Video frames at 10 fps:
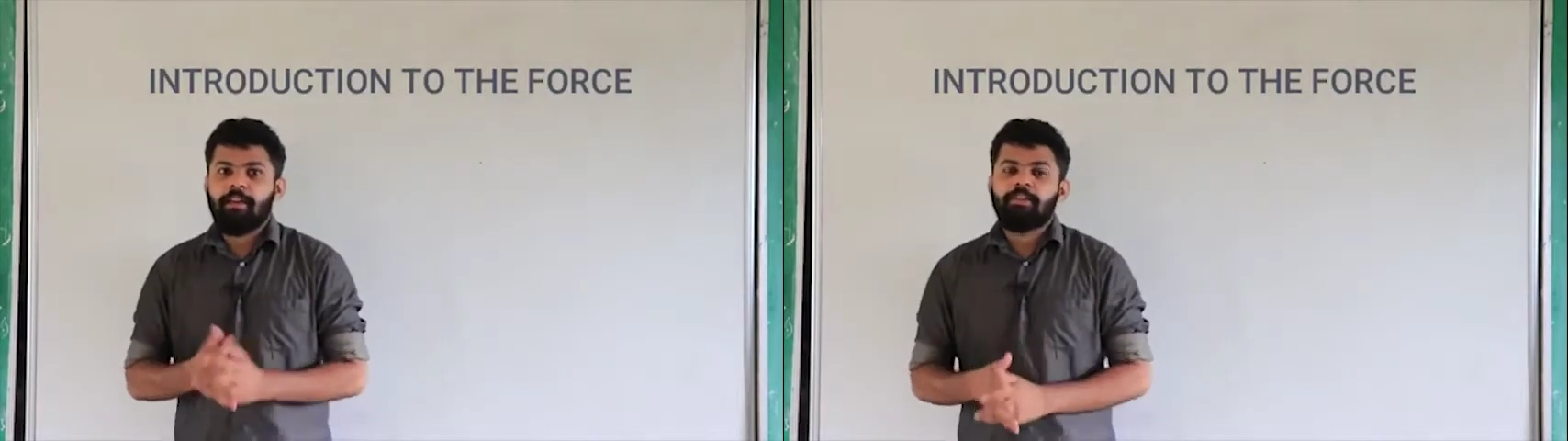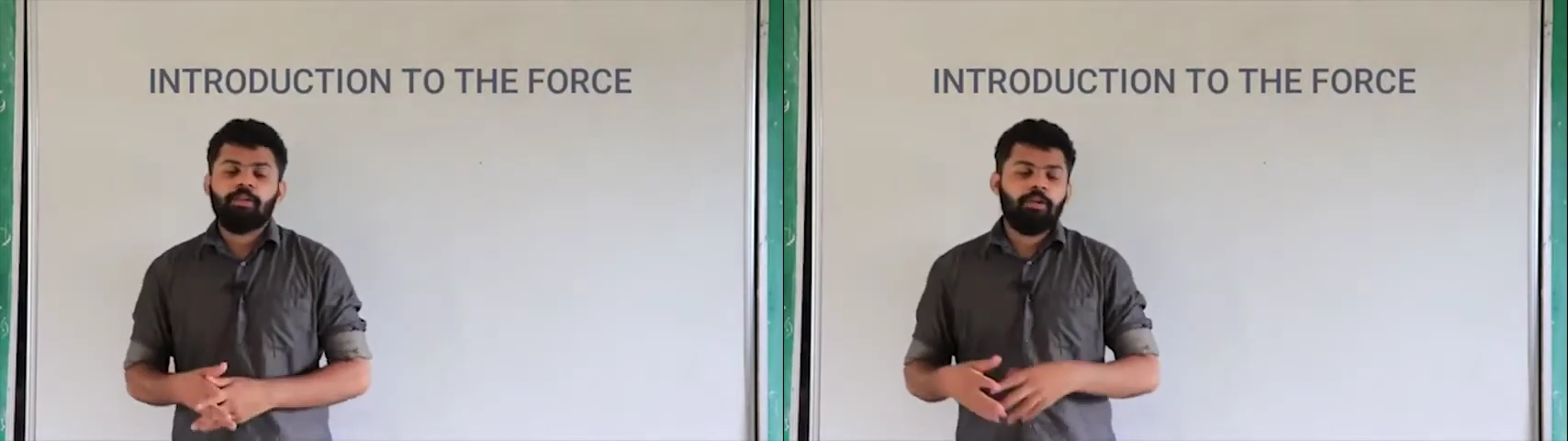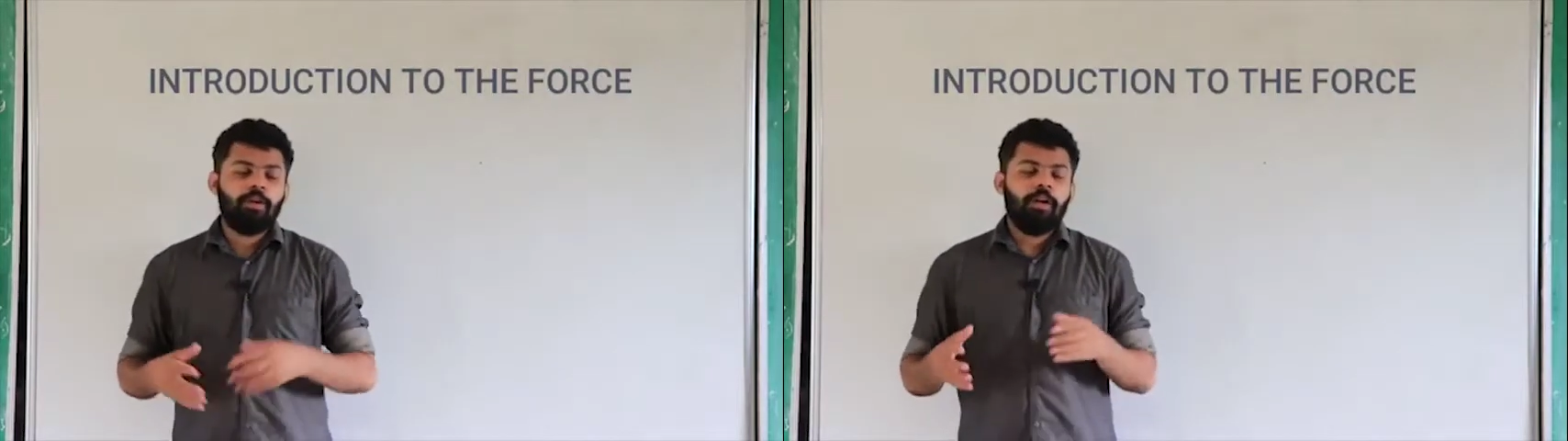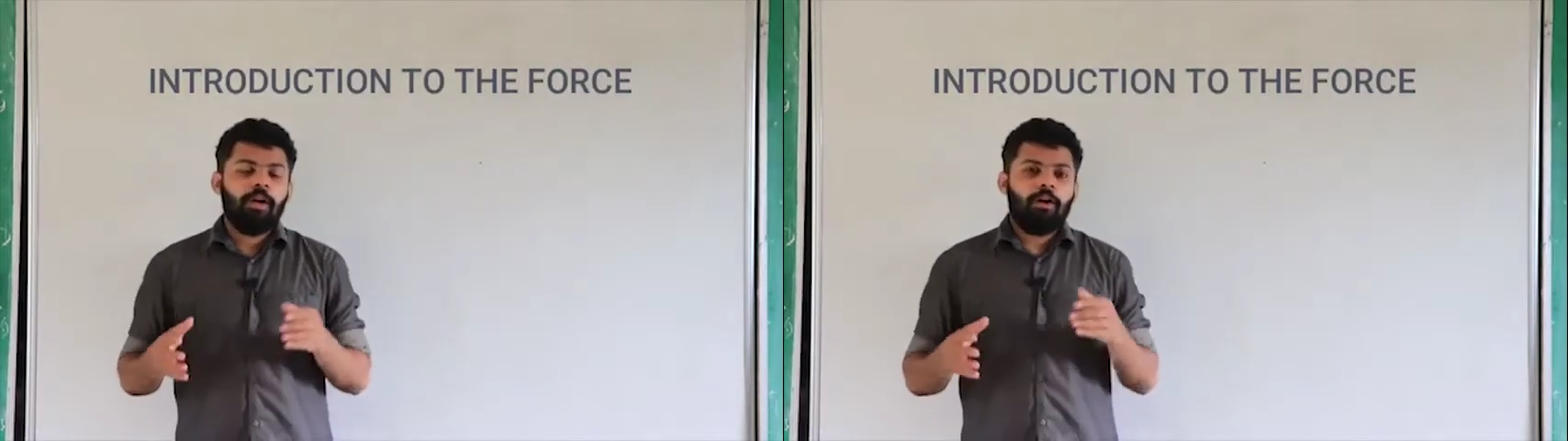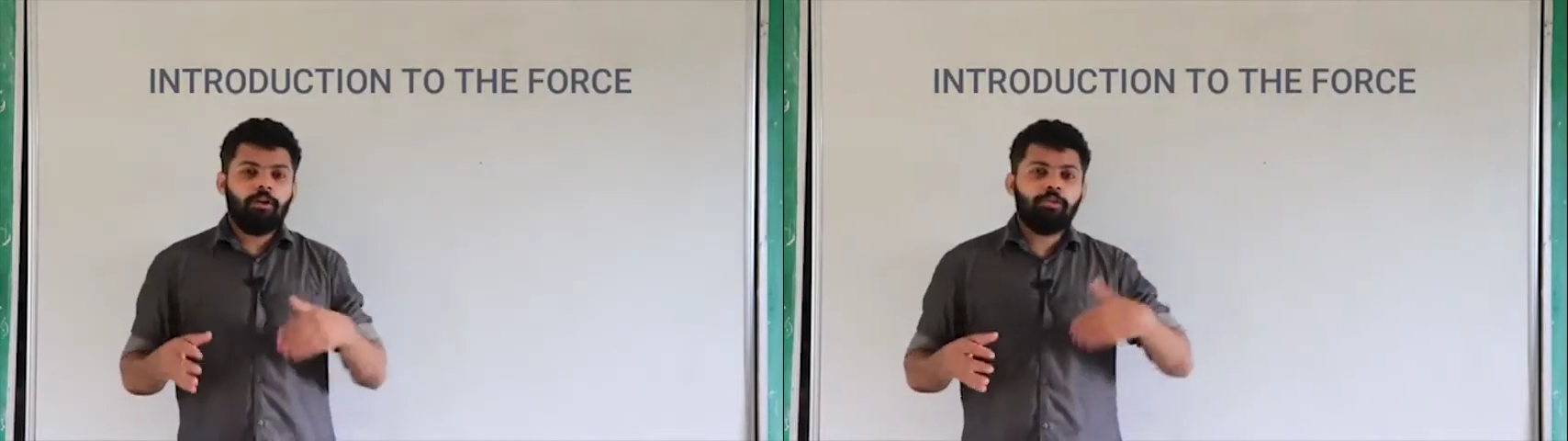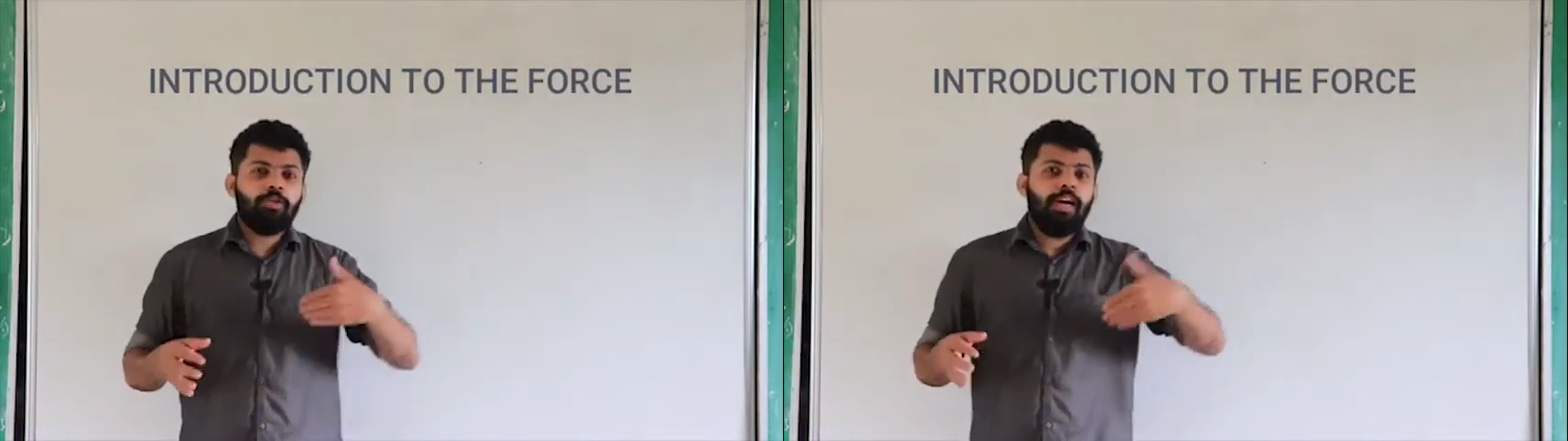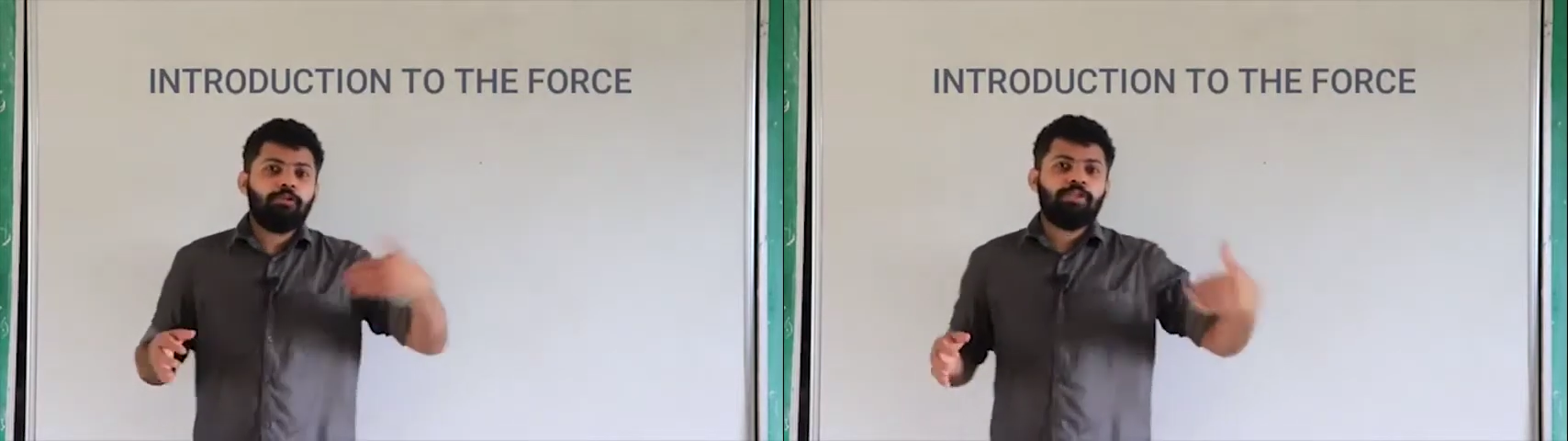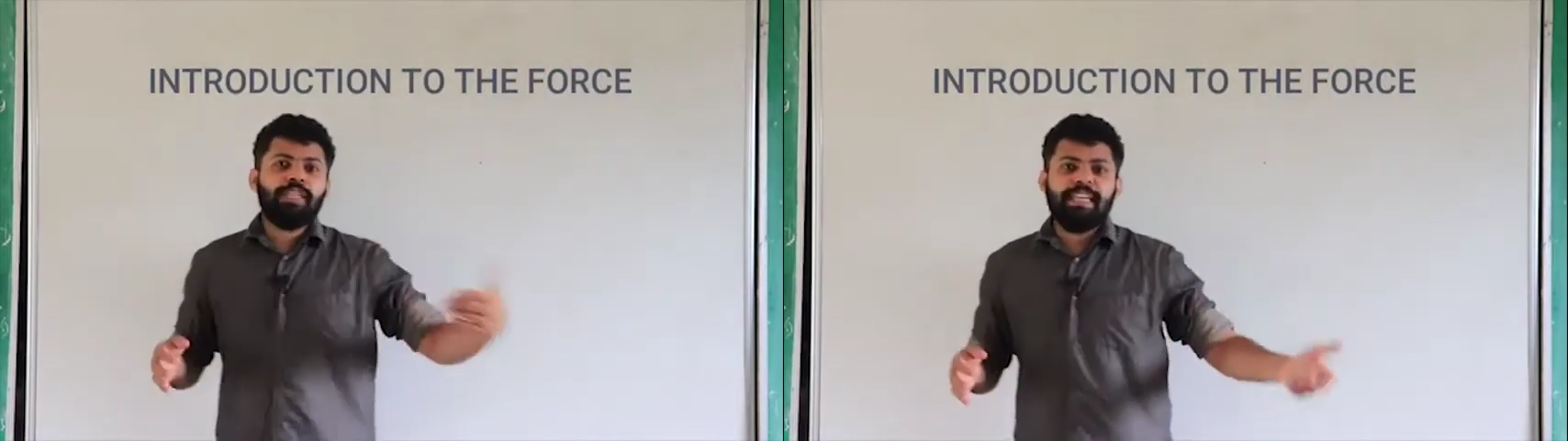So also you
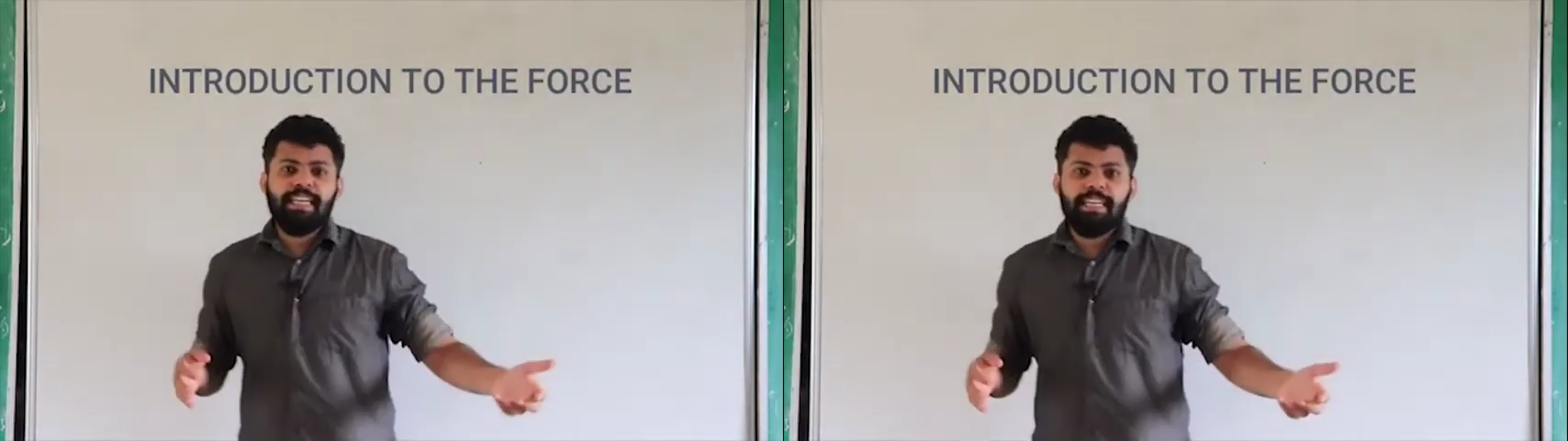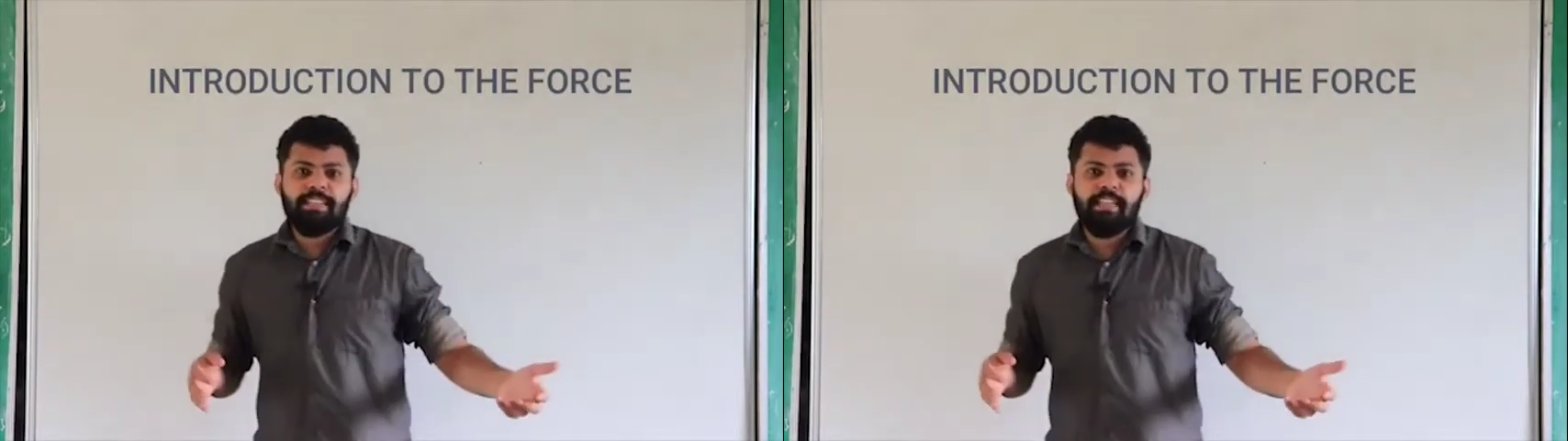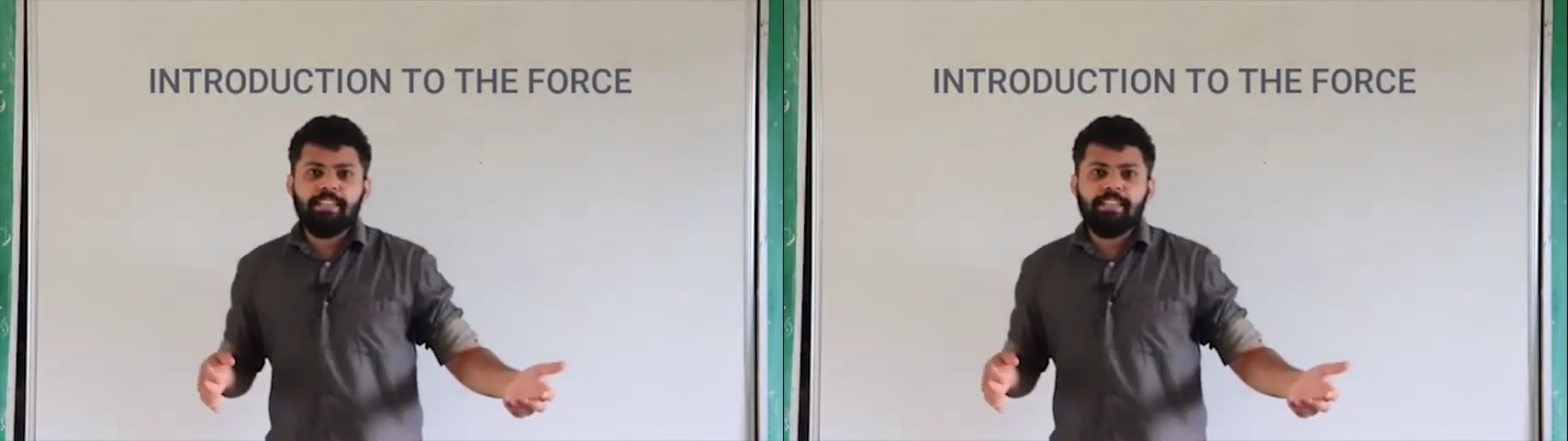have studied the